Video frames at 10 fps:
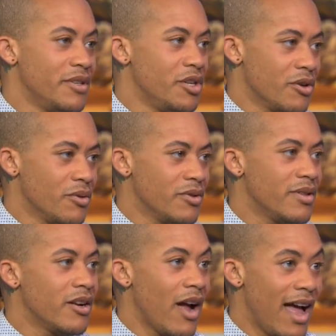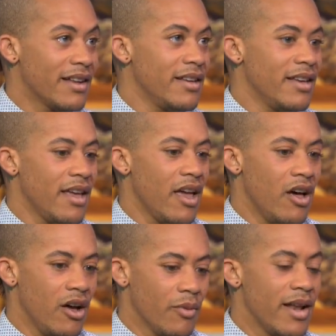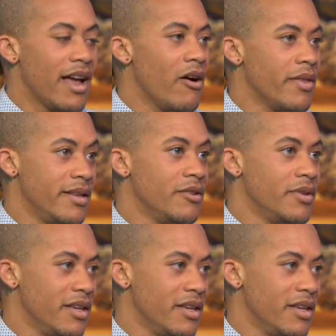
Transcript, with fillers: generals that are acting uh, right now in the DoD